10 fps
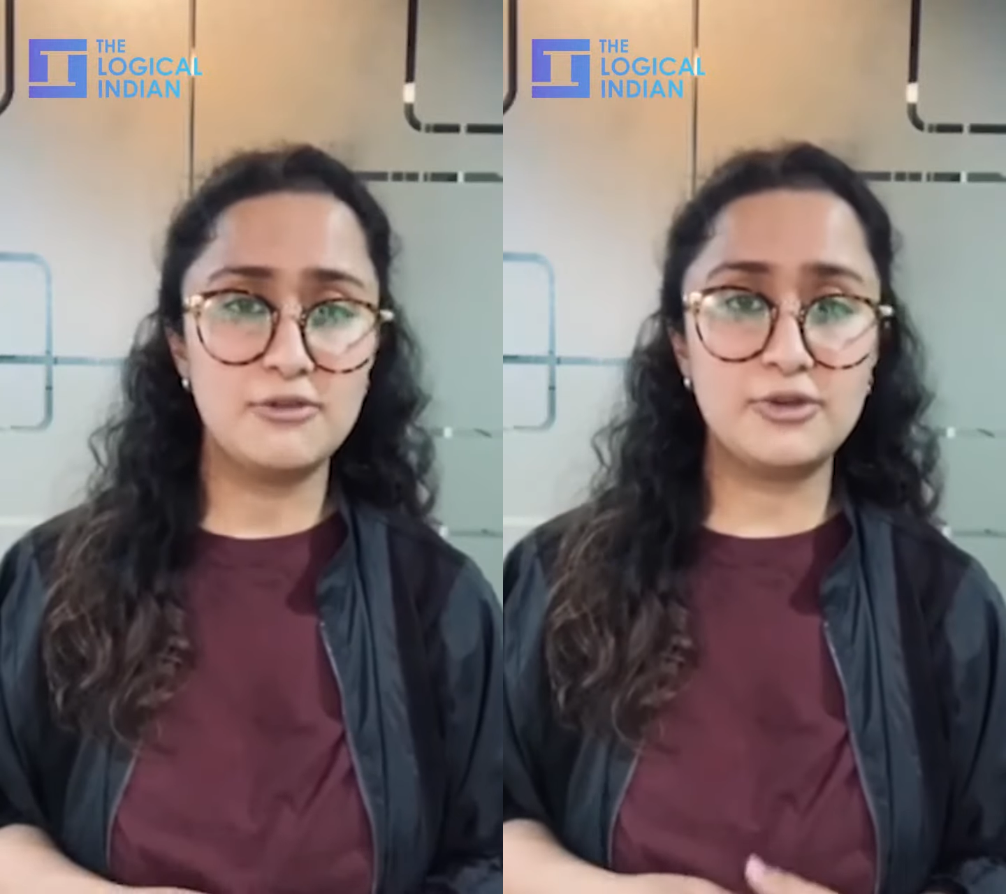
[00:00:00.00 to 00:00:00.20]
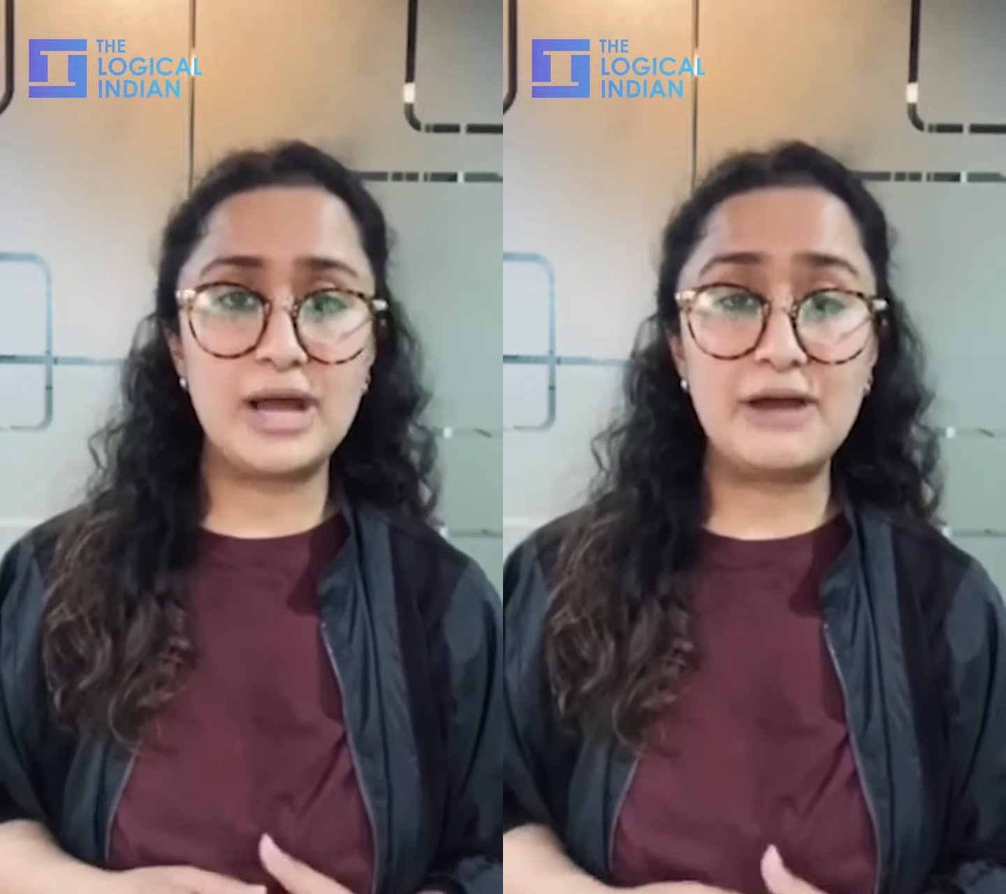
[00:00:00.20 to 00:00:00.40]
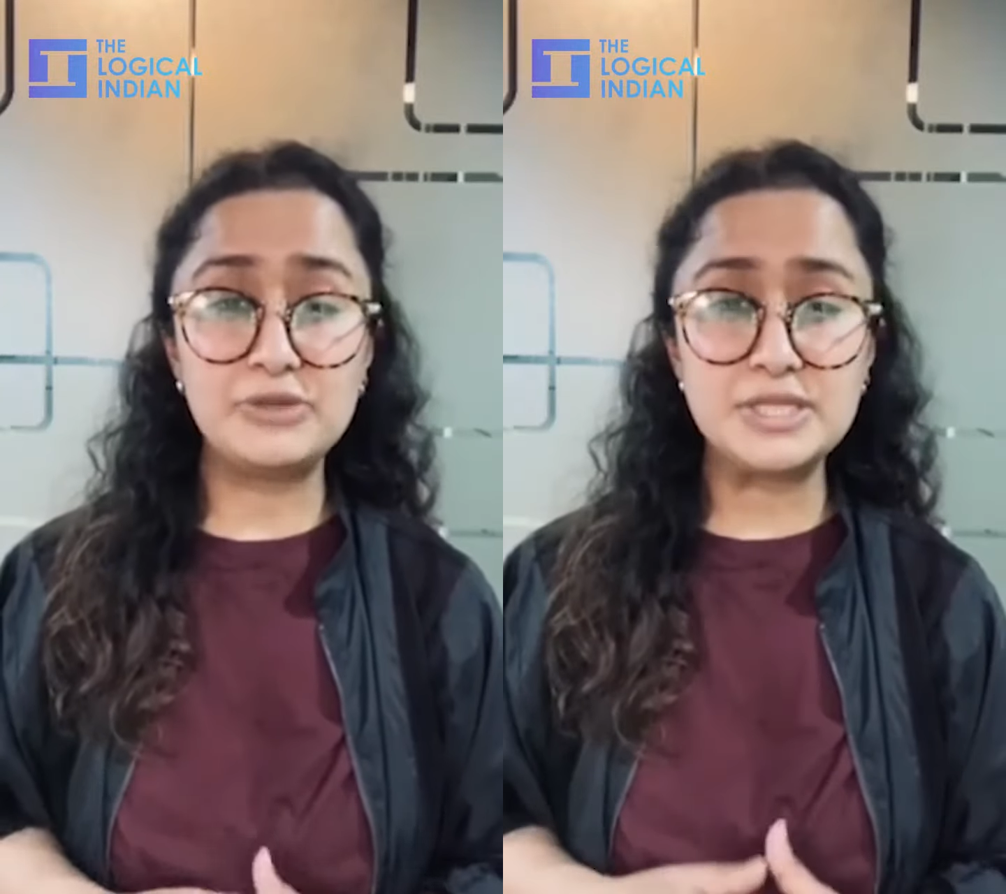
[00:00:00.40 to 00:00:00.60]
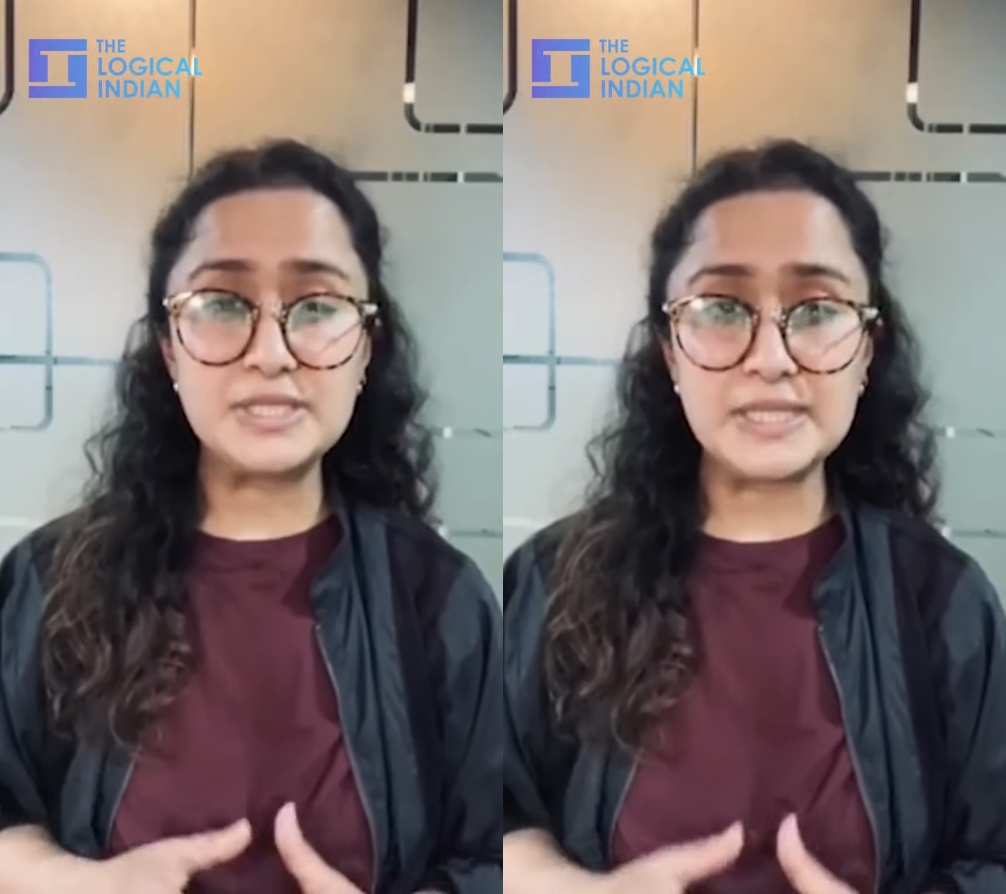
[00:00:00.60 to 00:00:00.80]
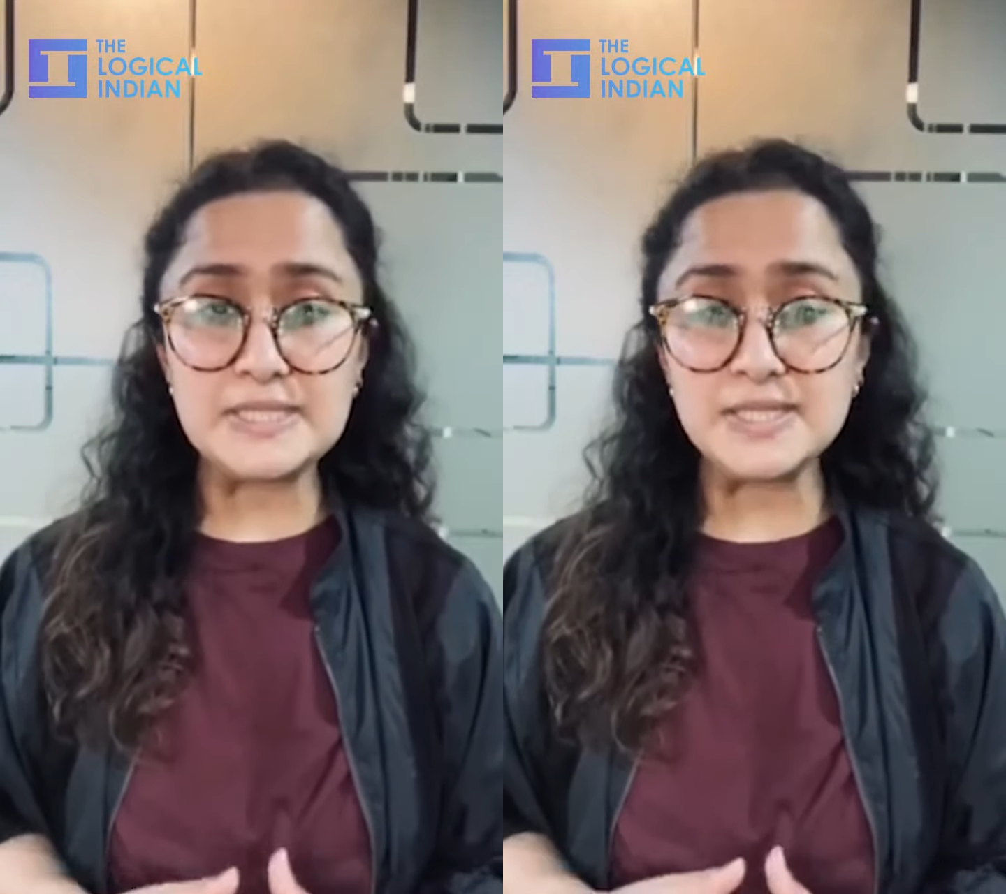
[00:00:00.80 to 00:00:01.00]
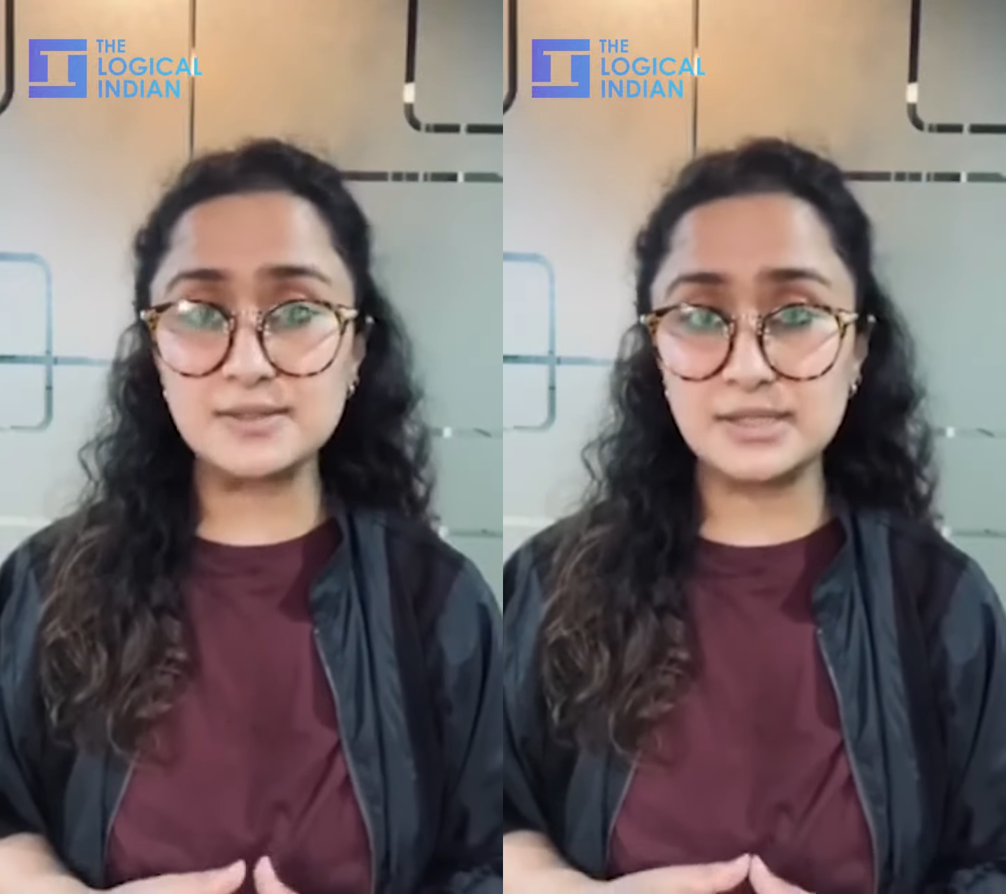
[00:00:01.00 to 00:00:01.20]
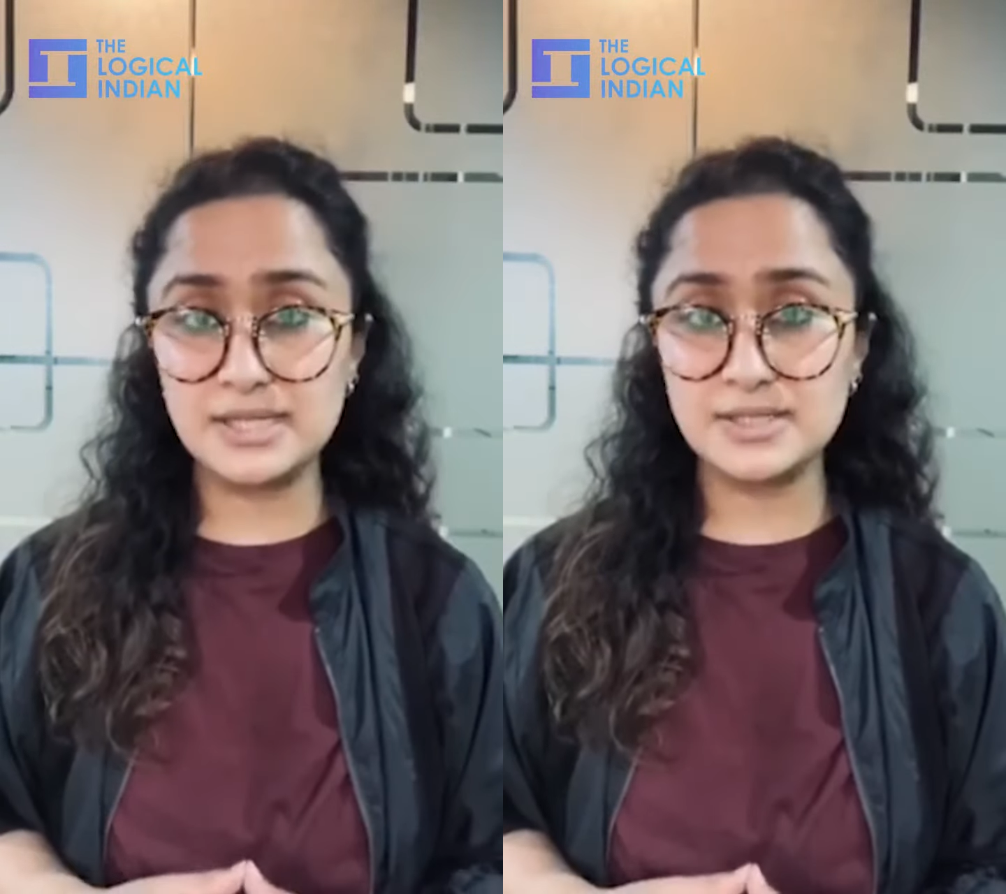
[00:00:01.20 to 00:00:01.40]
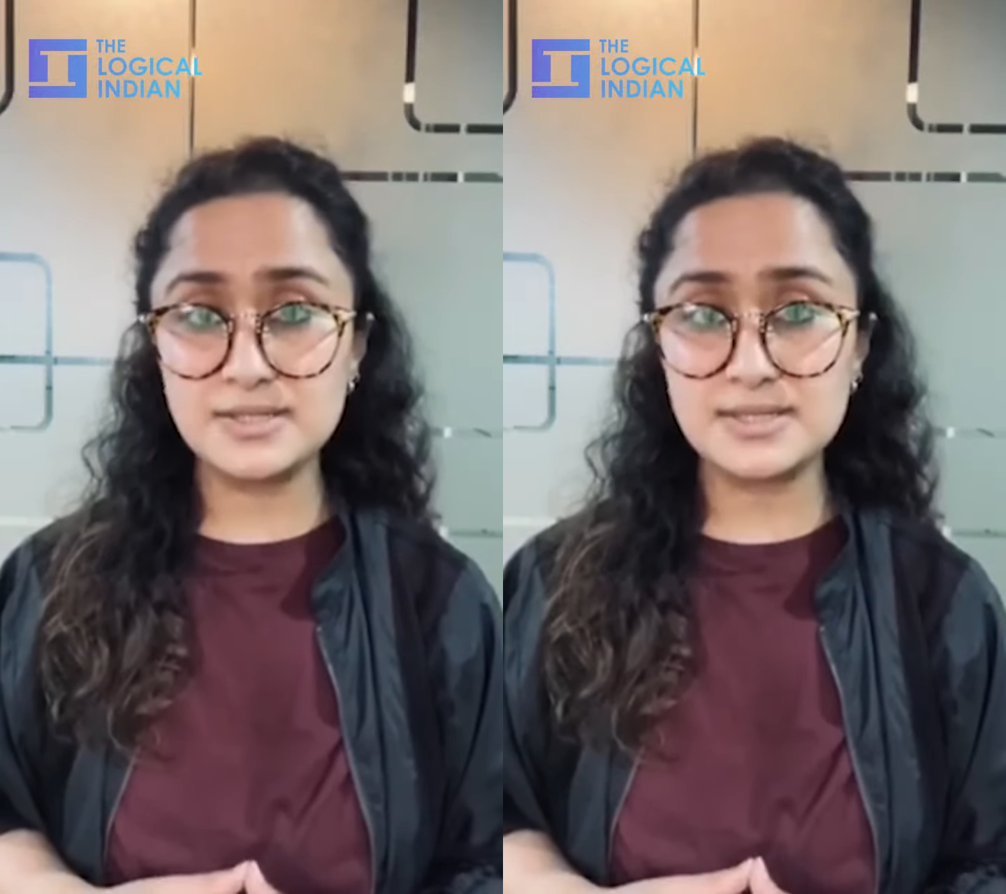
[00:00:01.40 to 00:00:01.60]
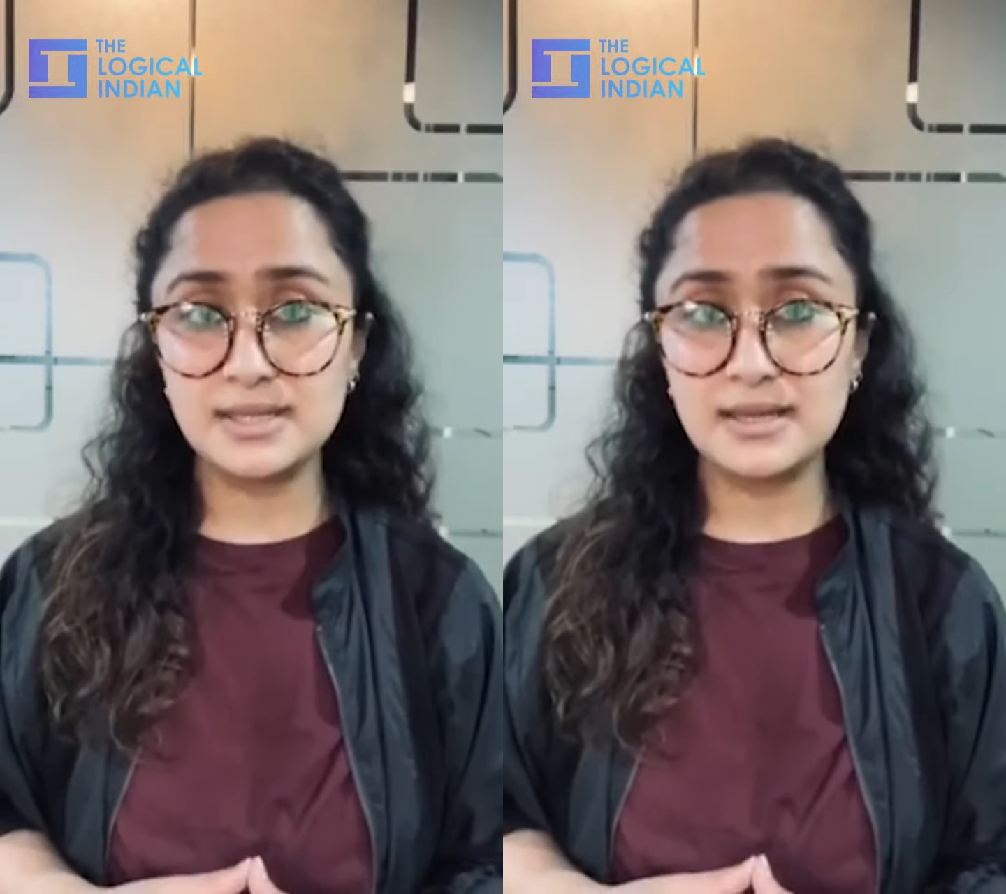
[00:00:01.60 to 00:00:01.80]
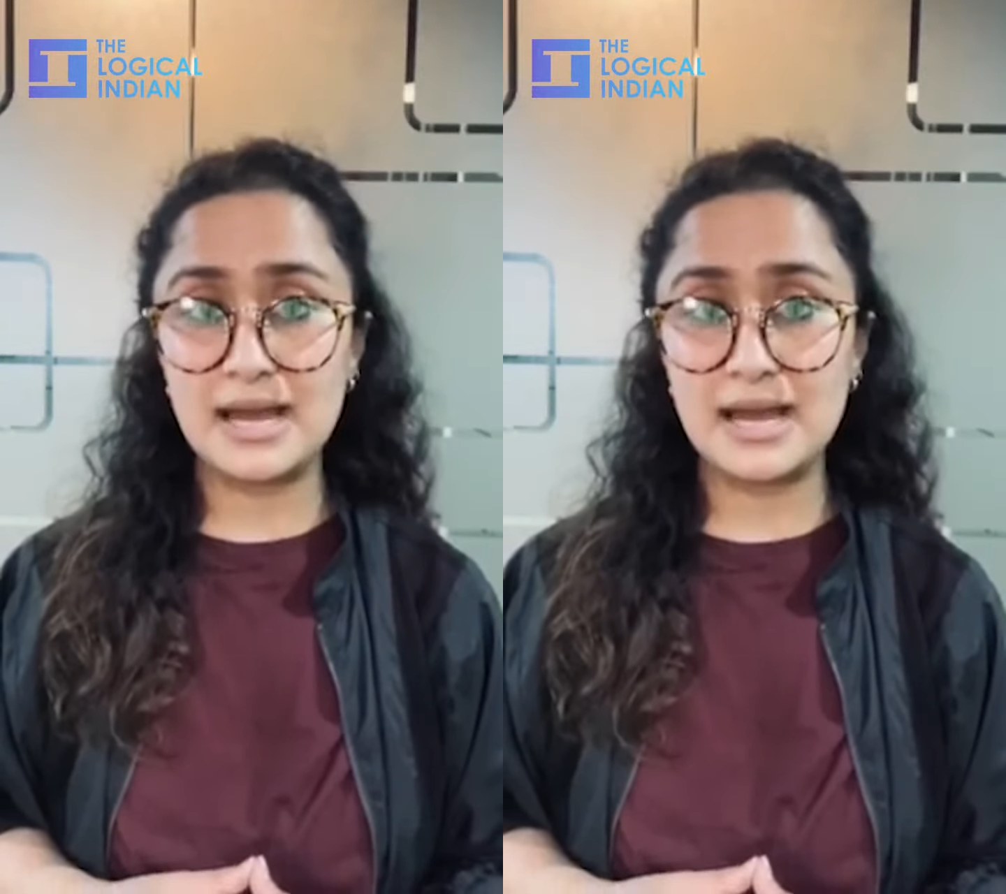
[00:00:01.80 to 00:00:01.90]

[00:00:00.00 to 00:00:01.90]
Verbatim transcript: for having tainted leaders